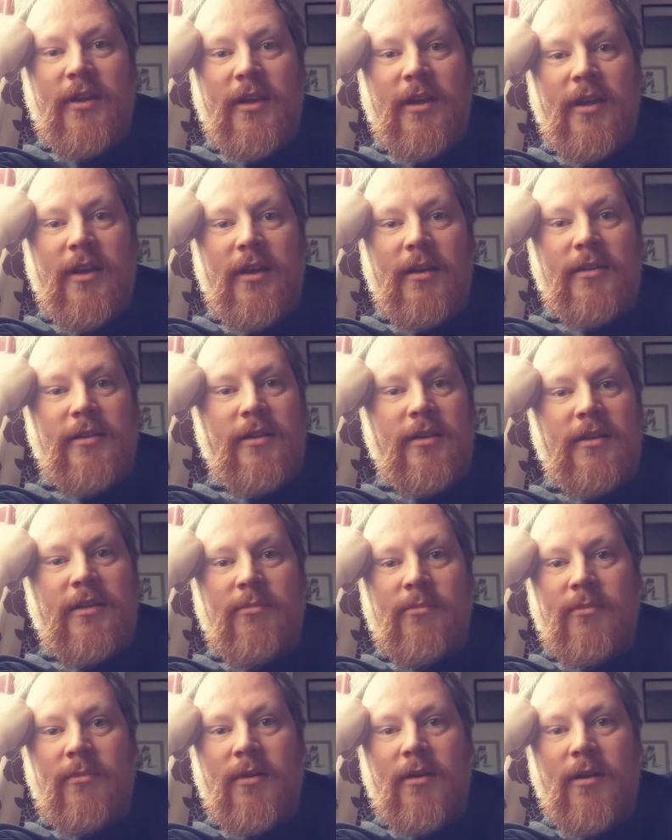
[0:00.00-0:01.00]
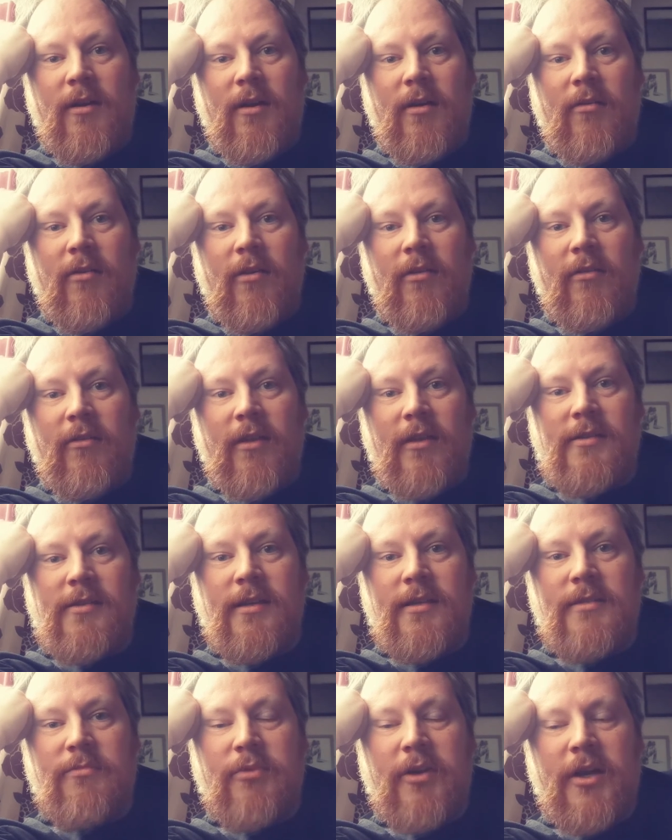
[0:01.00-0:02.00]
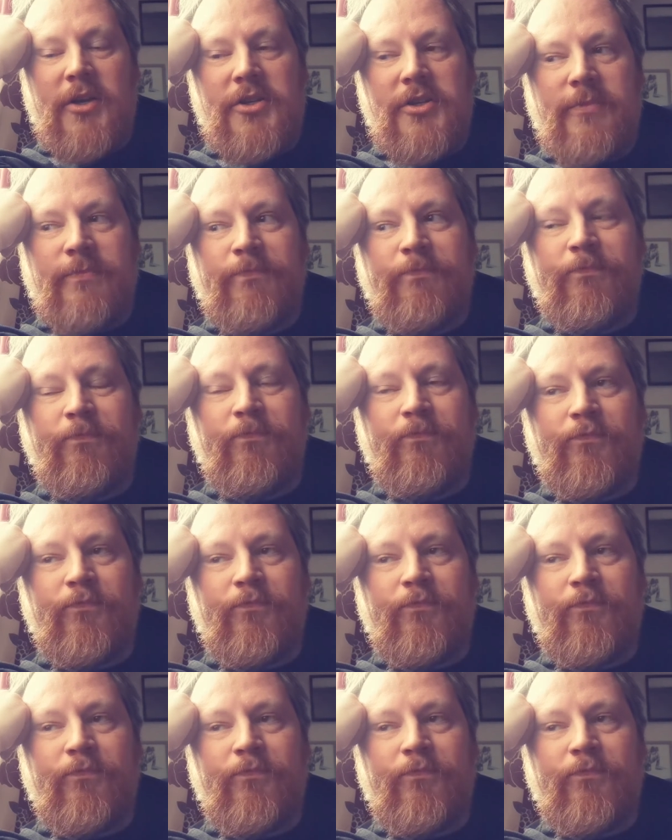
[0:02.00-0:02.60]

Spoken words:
A lot of them are around things like depression.